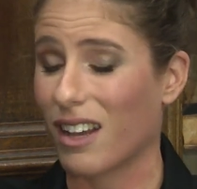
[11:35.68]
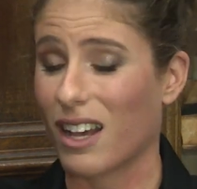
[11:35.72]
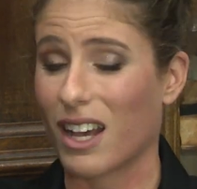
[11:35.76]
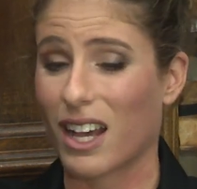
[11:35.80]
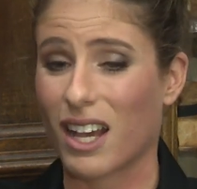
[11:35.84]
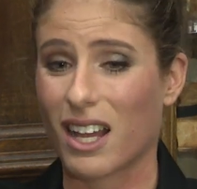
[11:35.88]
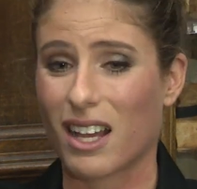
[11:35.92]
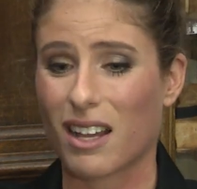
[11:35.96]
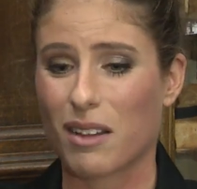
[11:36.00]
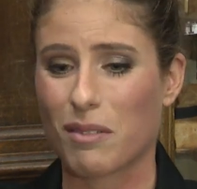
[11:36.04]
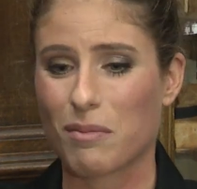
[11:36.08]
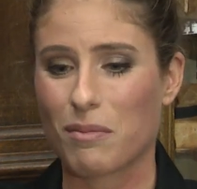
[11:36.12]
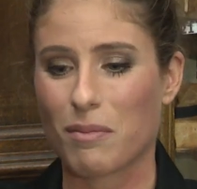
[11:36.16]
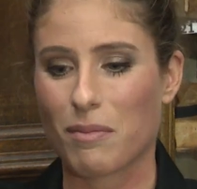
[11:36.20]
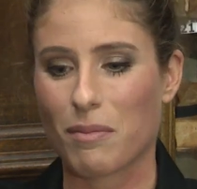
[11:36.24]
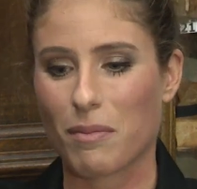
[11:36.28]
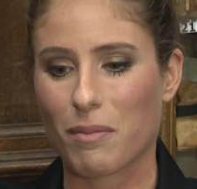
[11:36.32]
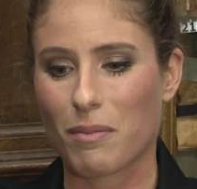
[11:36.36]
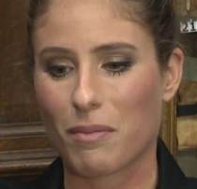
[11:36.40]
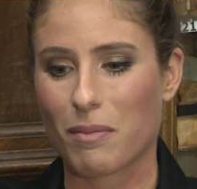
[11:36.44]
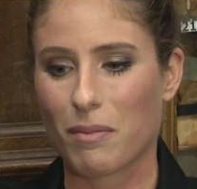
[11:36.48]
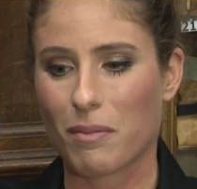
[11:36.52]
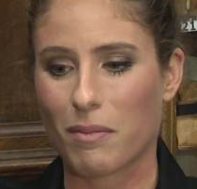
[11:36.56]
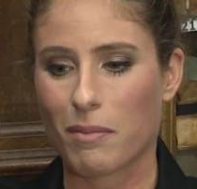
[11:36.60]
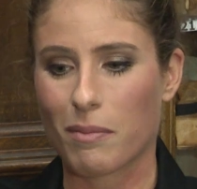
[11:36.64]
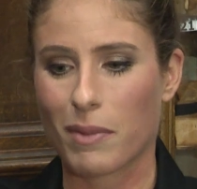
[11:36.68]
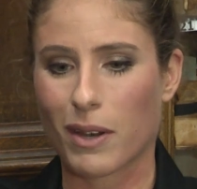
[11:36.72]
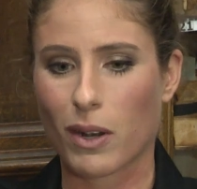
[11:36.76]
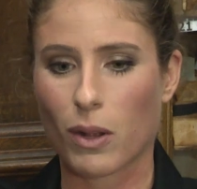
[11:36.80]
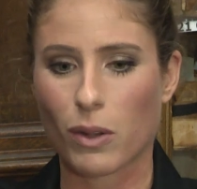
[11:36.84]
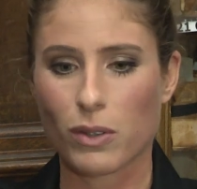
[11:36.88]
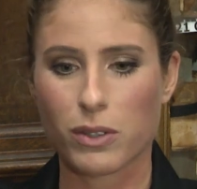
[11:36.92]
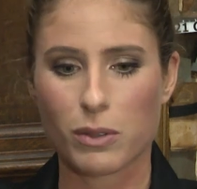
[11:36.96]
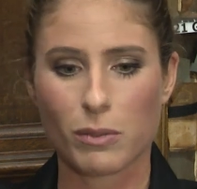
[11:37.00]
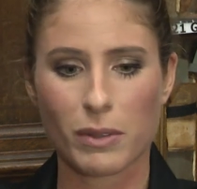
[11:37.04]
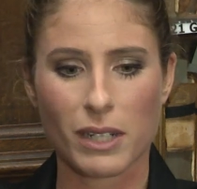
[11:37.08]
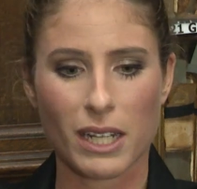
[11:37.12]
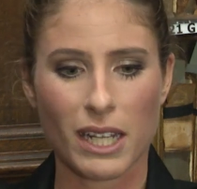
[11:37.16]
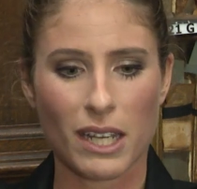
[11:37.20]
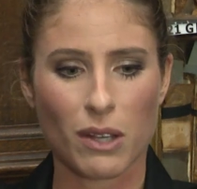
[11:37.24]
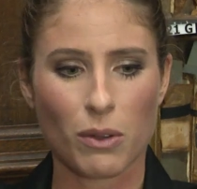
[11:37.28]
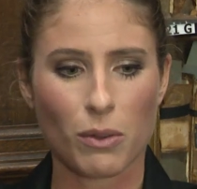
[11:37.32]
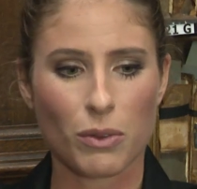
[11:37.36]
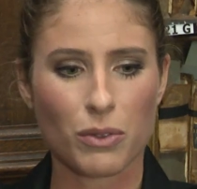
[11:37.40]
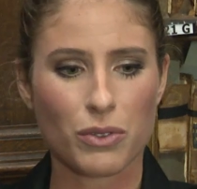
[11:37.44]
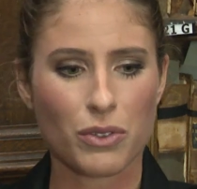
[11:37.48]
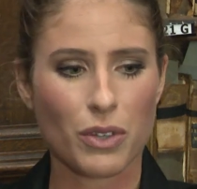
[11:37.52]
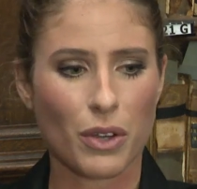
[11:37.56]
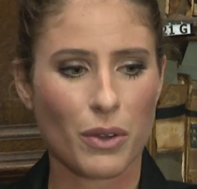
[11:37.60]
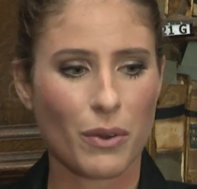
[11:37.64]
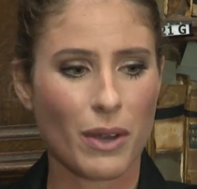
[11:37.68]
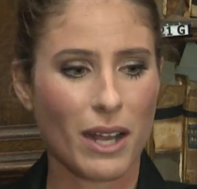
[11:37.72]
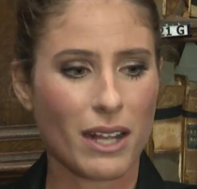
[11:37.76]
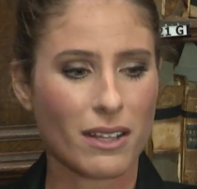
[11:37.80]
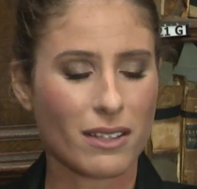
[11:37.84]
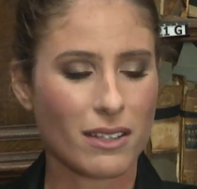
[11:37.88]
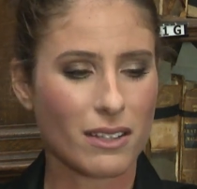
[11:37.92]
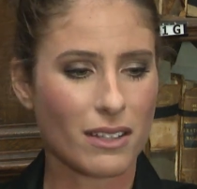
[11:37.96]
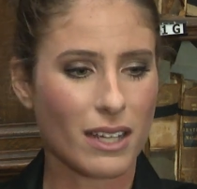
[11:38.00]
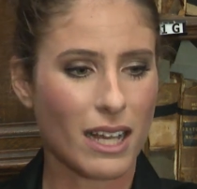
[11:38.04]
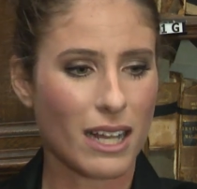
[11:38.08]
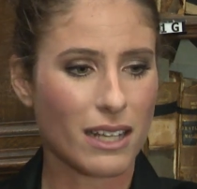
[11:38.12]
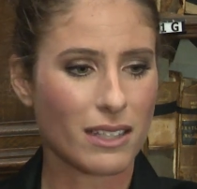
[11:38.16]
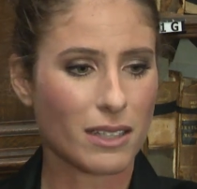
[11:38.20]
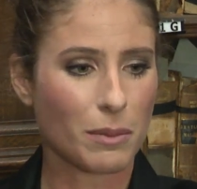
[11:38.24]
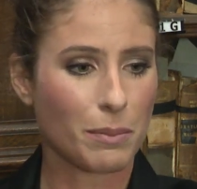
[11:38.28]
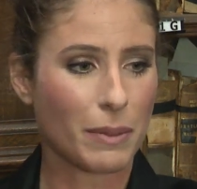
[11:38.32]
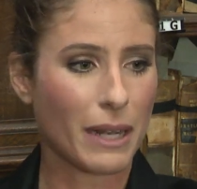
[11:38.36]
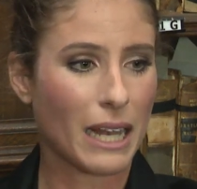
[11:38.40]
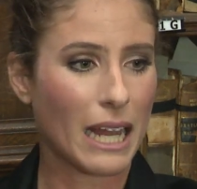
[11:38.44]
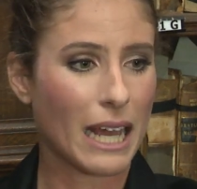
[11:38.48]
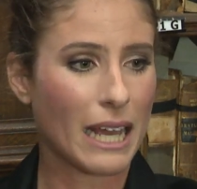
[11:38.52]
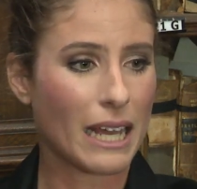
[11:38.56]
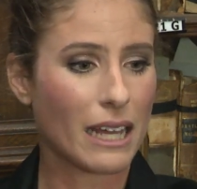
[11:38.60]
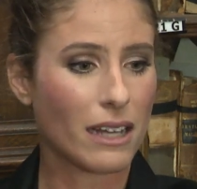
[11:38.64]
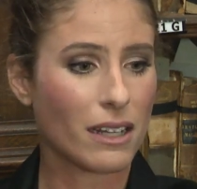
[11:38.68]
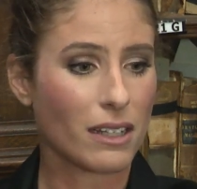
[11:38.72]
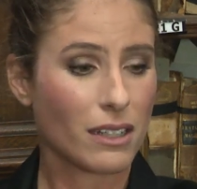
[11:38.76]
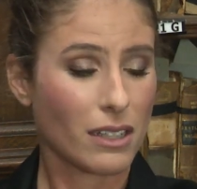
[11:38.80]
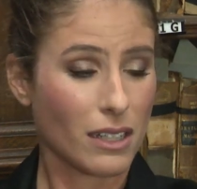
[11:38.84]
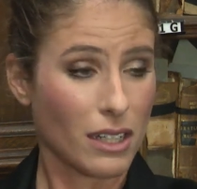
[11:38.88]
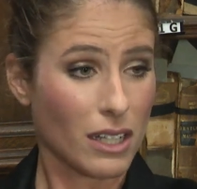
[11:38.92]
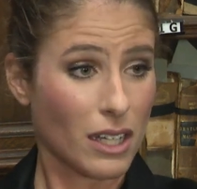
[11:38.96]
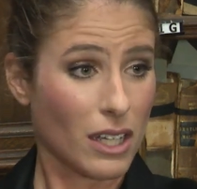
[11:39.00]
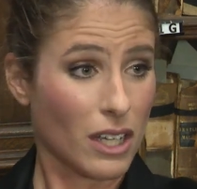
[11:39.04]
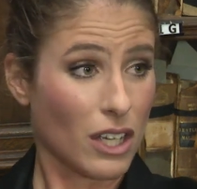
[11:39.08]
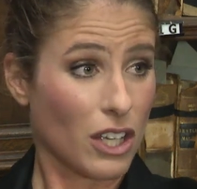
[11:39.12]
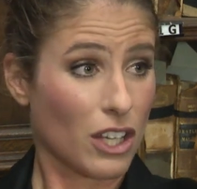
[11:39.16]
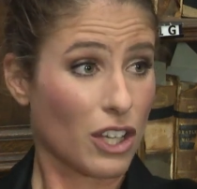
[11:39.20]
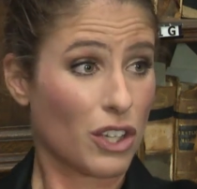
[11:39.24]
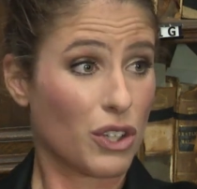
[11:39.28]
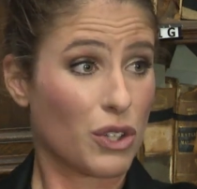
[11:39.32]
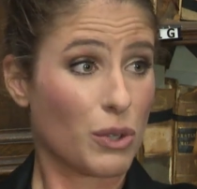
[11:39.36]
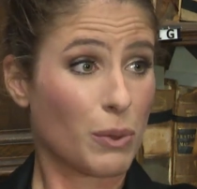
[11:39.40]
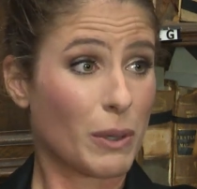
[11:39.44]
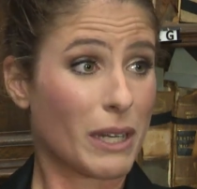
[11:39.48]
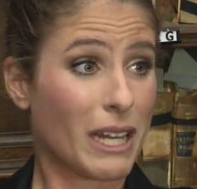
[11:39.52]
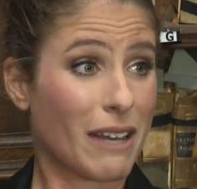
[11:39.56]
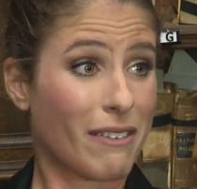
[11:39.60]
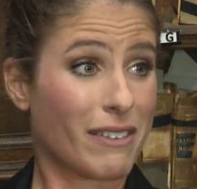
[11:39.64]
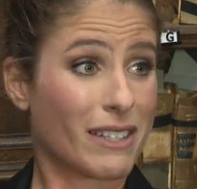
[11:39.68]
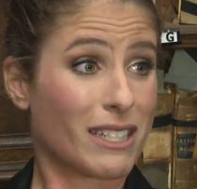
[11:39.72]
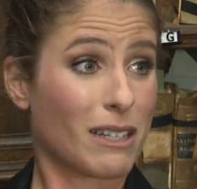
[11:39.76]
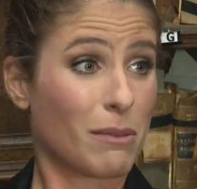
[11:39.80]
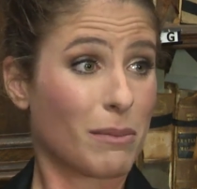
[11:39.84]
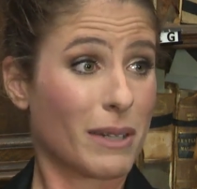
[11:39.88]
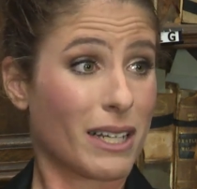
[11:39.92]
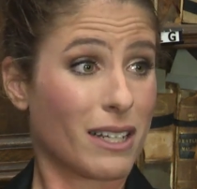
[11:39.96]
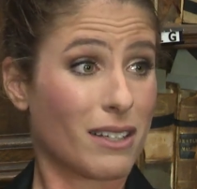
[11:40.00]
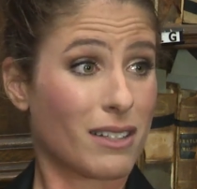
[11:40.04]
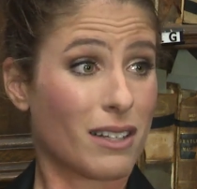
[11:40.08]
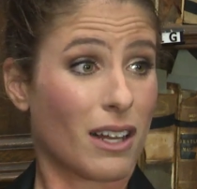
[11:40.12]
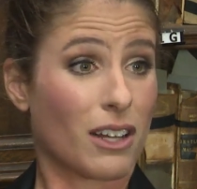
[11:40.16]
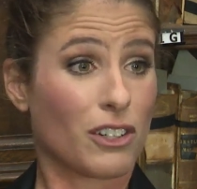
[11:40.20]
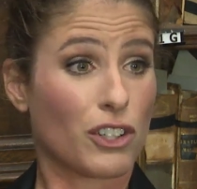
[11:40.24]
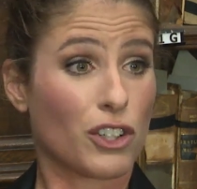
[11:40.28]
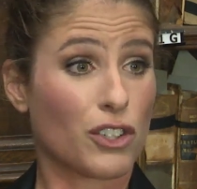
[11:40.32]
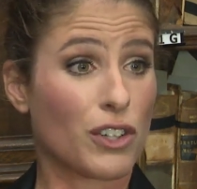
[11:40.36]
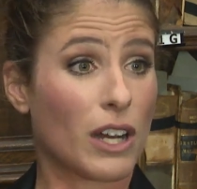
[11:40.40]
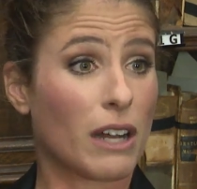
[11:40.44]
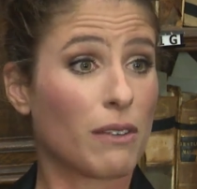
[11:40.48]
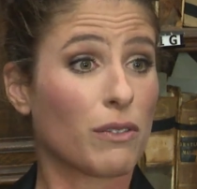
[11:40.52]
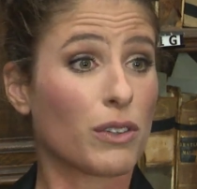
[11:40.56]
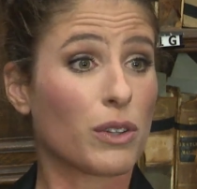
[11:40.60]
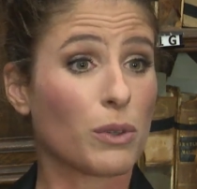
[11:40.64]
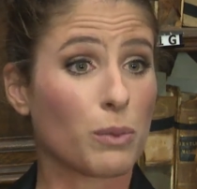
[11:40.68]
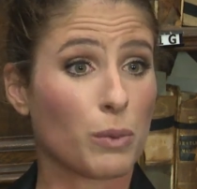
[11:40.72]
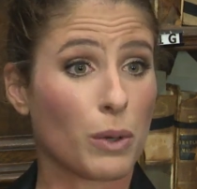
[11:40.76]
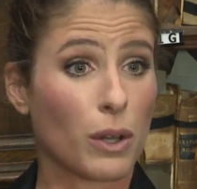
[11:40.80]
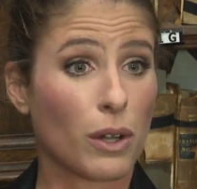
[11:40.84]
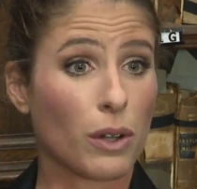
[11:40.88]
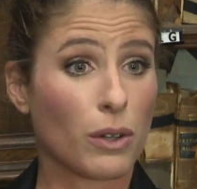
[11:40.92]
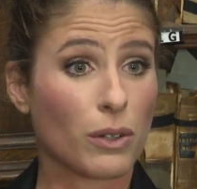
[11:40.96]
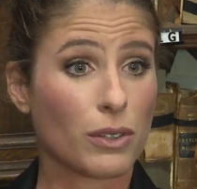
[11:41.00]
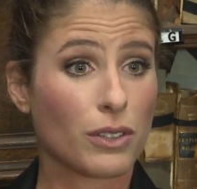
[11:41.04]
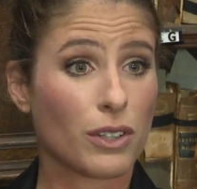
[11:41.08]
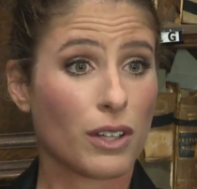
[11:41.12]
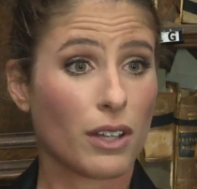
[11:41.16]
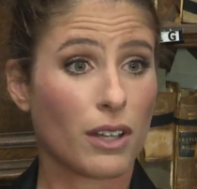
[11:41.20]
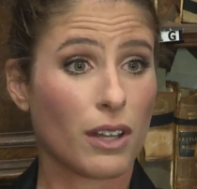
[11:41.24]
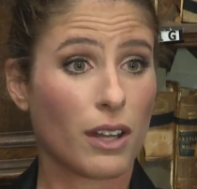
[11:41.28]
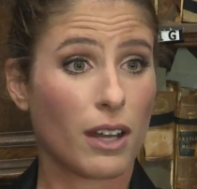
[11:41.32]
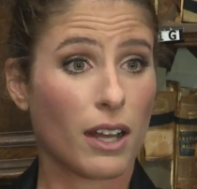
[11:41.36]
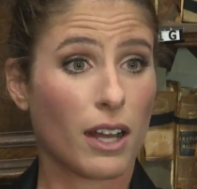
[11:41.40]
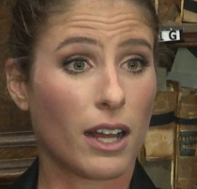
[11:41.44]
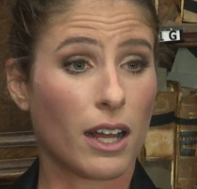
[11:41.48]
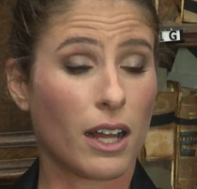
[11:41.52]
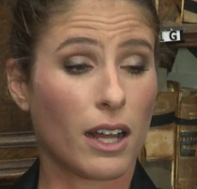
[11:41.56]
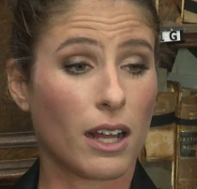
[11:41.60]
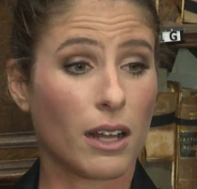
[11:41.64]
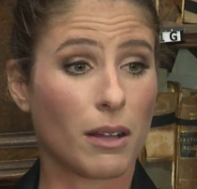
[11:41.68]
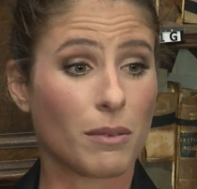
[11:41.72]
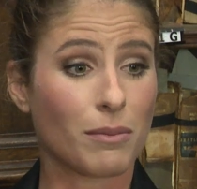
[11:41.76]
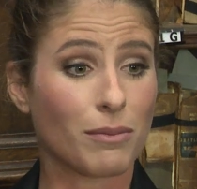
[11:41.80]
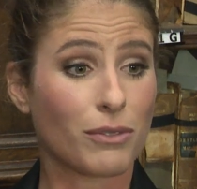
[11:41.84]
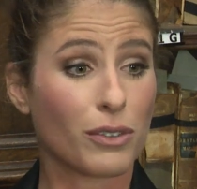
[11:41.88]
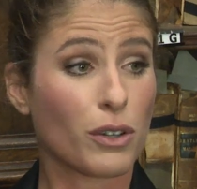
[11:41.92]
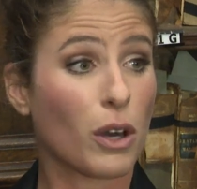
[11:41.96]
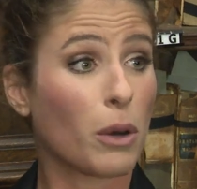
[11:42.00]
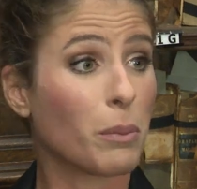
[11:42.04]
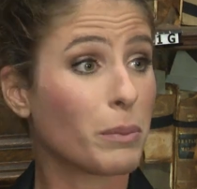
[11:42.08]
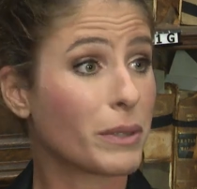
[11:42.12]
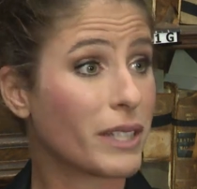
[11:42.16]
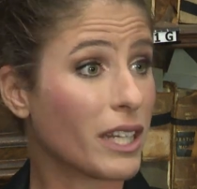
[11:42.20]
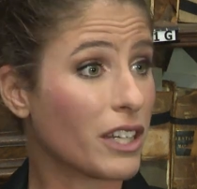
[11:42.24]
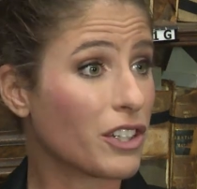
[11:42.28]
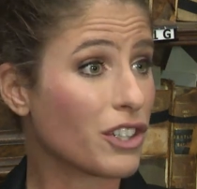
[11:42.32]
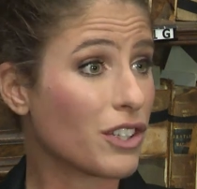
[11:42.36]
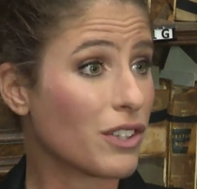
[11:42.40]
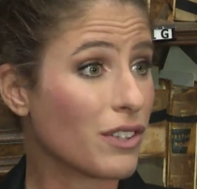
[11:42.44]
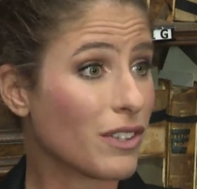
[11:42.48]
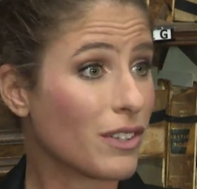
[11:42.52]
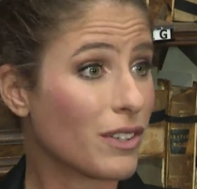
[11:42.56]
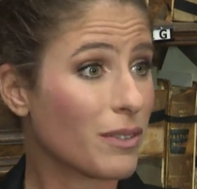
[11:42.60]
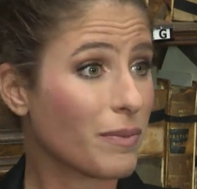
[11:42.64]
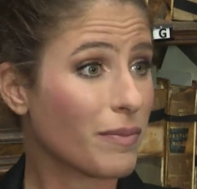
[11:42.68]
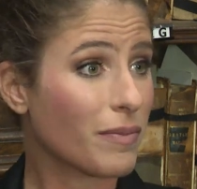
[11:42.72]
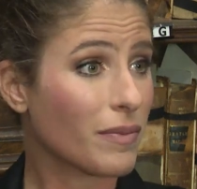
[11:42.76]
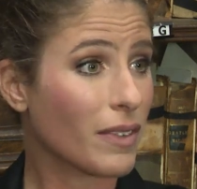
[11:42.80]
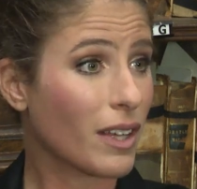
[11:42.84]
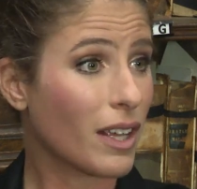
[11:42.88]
Um, but ultimately, also as, as a player, you do inevitably start to travel the world um, for competitions.